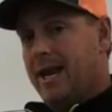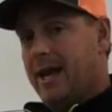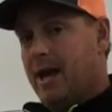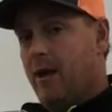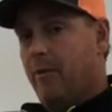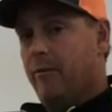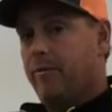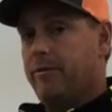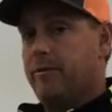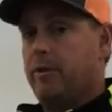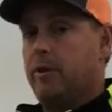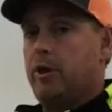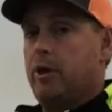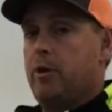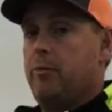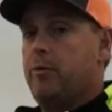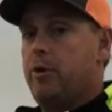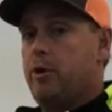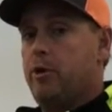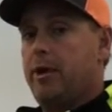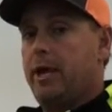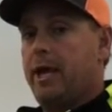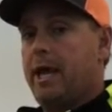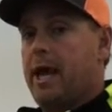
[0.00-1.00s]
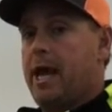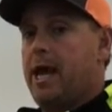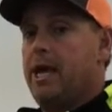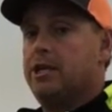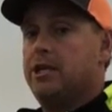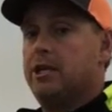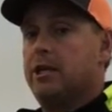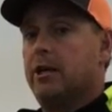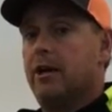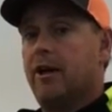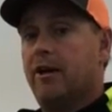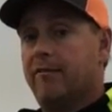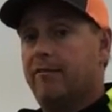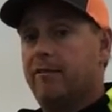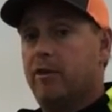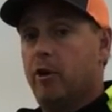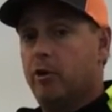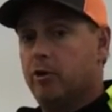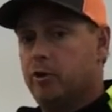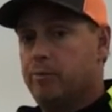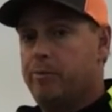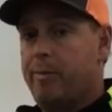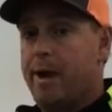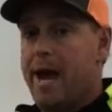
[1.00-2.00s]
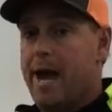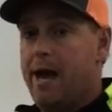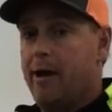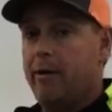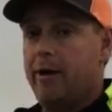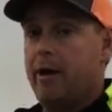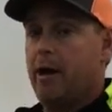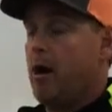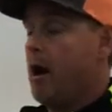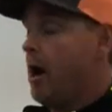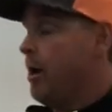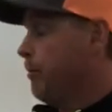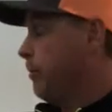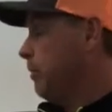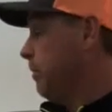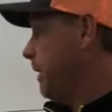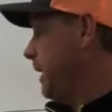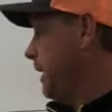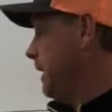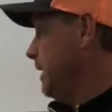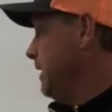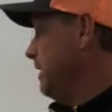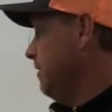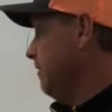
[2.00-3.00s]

helps the communication of those battery operated